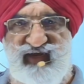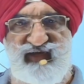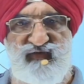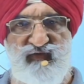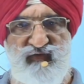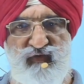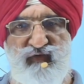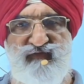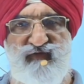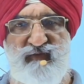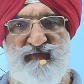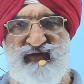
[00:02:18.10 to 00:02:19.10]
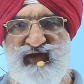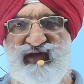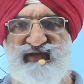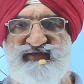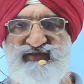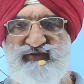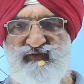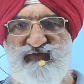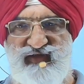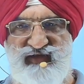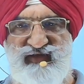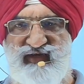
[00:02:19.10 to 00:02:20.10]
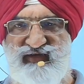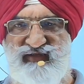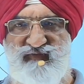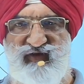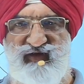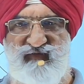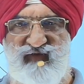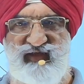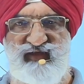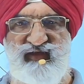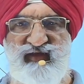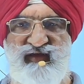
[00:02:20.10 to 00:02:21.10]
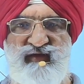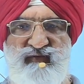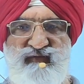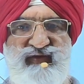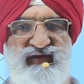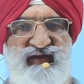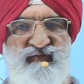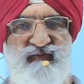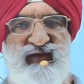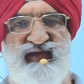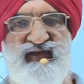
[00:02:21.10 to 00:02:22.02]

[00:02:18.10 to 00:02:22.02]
to go from glass to air at the point Y. We can apply